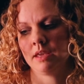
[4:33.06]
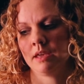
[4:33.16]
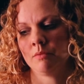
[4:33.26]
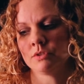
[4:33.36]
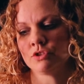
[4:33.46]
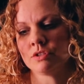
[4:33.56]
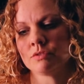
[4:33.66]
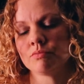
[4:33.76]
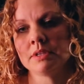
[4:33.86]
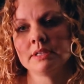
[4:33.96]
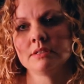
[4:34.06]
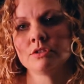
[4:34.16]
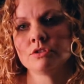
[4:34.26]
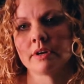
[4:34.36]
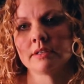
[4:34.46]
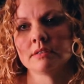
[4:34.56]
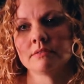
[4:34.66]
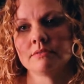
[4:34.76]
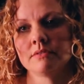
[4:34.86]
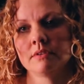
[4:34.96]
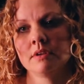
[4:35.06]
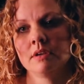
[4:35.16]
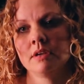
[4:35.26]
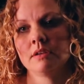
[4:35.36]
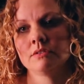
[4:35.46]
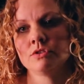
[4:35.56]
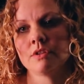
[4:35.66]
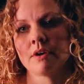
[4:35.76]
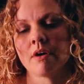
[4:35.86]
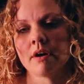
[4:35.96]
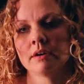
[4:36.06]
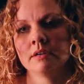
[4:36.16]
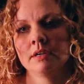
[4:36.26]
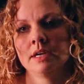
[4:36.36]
it was just really destructive to the heart.